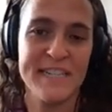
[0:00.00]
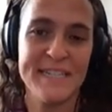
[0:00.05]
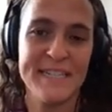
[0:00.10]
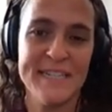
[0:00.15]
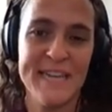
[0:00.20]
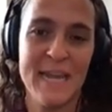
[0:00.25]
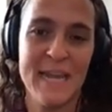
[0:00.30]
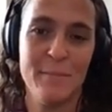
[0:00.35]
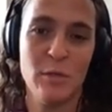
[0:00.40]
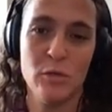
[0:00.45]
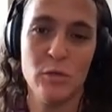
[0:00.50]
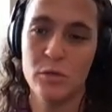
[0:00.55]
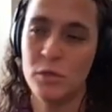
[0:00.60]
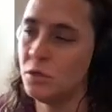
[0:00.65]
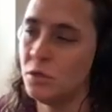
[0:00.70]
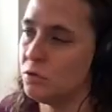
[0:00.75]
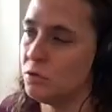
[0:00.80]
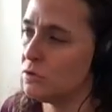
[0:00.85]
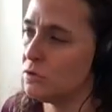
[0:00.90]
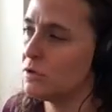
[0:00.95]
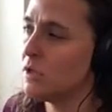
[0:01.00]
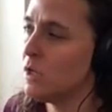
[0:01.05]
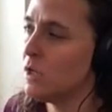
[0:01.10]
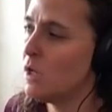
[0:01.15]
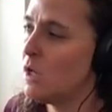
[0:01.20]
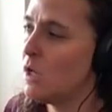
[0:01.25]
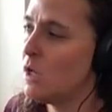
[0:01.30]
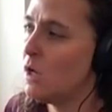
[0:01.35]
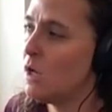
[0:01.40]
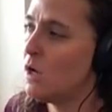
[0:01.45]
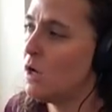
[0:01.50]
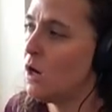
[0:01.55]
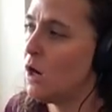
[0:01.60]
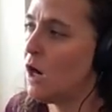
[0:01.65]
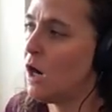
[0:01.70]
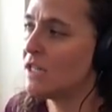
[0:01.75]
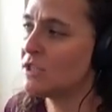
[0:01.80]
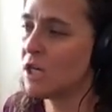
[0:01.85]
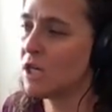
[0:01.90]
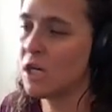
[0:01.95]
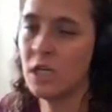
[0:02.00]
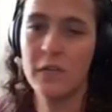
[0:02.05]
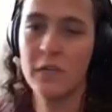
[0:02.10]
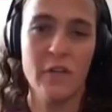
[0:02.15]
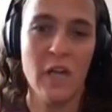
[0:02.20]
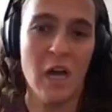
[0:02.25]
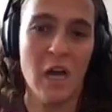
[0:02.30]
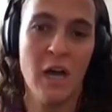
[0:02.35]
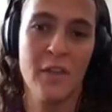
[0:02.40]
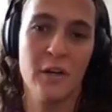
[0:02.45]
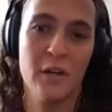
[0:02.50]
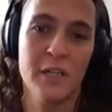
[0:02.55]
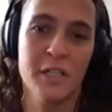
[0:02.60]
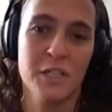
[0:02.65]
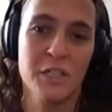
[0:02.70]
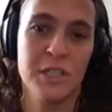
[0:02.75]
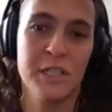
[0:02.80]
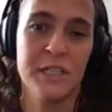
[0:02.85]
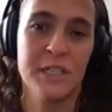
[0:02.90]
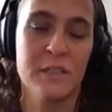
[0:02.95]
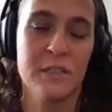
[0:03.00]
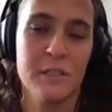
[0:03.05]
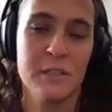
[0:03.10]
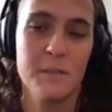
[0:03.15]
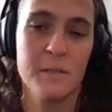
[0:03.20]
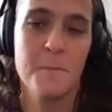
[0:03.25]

name you use, odds are you've got other engineers.